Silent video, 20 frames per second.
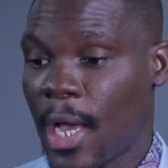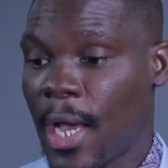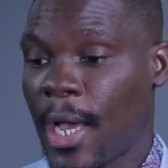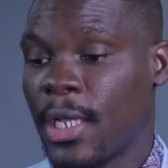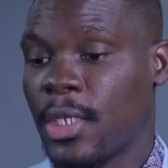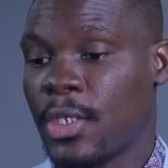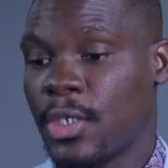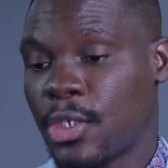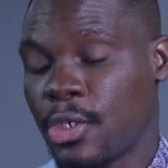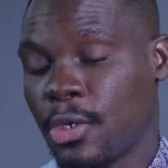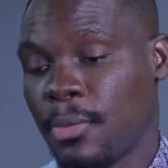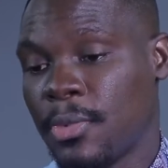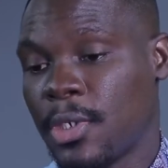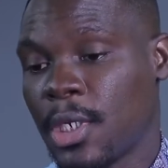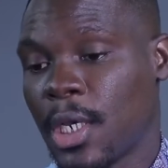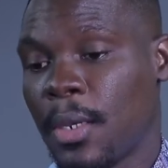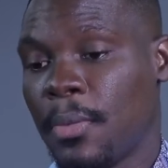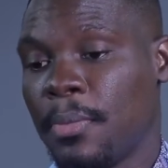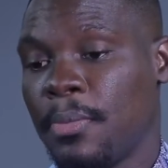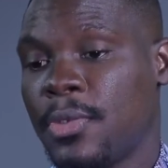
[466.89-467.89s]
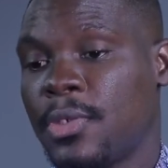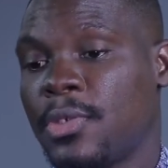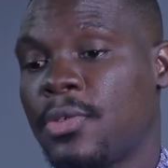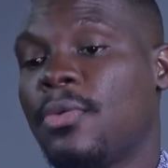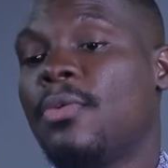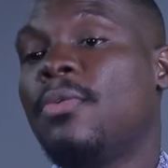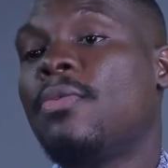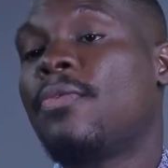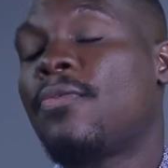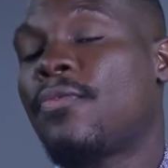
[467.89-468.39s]
and sometimes
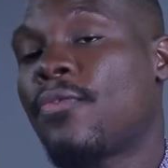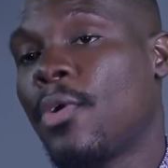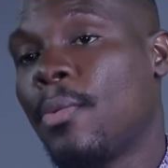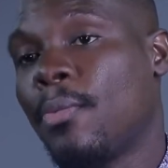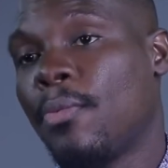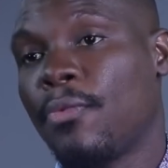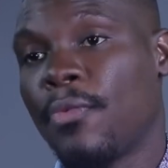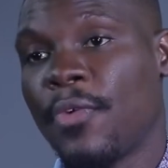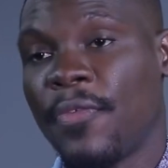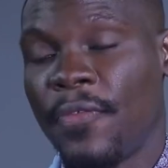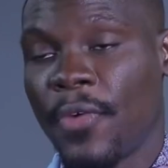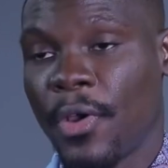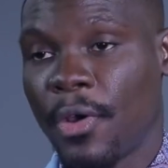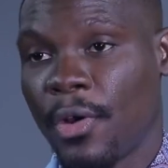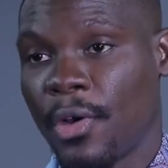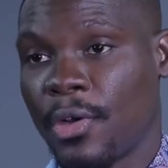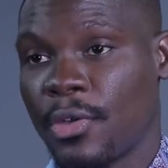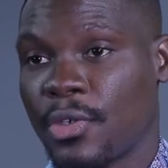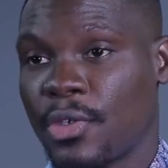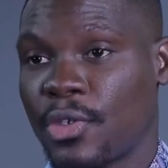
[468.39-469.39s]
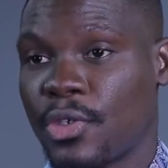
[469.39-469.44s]
from referrals.